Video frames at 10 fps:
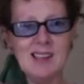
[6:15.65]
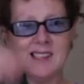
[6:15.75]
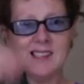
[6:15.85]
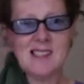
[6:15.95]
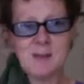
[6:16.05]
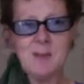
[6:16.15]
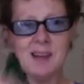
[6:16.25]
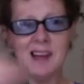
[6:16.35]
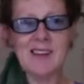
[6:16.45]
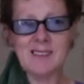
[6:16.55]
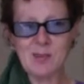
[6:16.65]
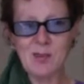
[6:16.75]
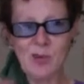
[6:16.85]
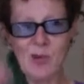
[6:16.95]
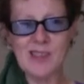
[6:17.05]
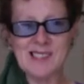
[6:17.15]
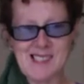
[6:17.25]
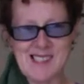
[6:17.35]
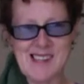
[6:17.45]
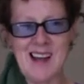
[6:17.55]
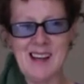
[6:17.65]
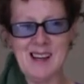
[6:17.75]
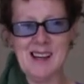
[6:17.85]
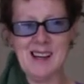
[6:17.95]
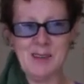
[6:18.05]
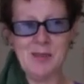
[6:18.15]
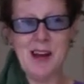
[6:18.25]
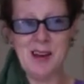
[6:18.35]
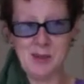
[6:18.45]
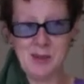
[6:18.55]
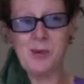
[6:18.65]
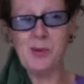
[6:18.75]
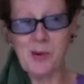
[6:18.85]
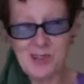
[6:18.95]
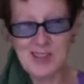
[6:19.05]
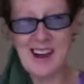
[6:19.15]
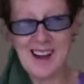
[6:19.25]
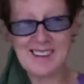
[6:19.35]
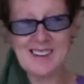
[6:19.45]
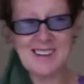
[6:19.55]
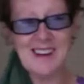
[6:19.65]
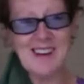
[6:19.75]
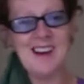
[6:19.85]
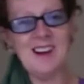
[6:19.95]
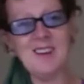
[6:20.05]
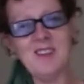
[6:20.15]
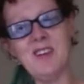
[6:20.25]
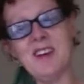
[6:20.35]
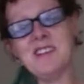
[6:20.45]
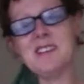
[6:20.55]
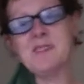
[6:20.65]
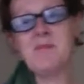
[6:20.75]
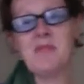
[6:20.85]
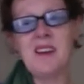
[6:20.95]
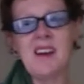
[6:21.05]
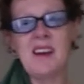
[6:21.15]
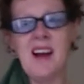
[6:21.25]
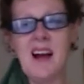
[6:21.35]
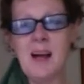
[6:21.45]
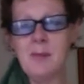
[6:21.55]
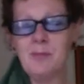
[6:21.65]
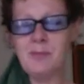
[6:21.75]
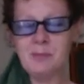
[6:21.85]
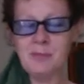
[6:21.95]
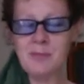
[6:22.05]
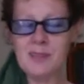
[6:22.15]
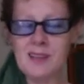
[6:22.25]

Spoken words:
stimulate the thoughts of how to coordinate things. I